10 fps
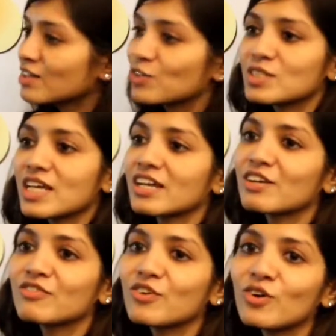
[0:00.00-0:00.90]
whose
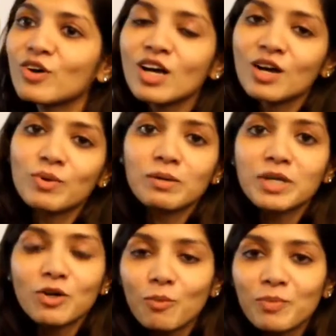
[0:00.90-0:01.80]
NFO will
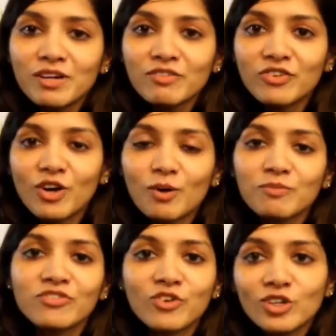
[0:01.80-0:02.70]
be open from
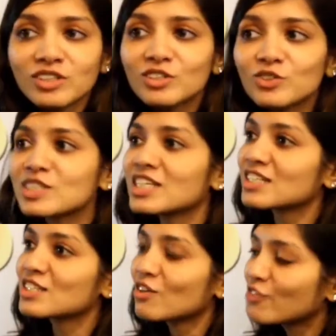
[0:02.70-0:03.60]
4th to
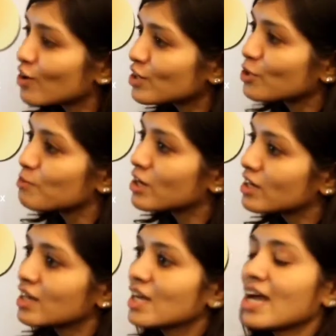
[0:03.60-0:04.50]
6th of October.